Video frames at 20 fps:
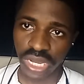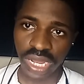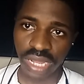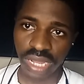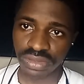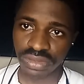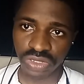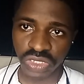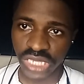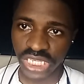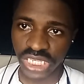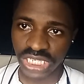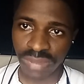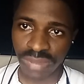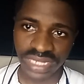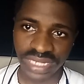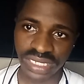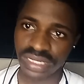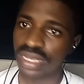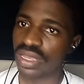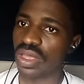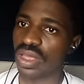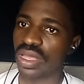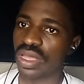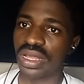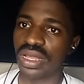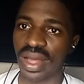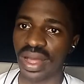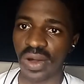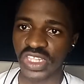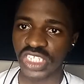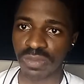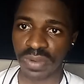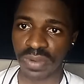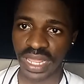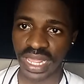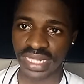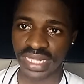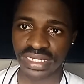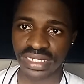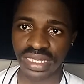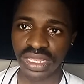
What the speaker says: use a smart hot plate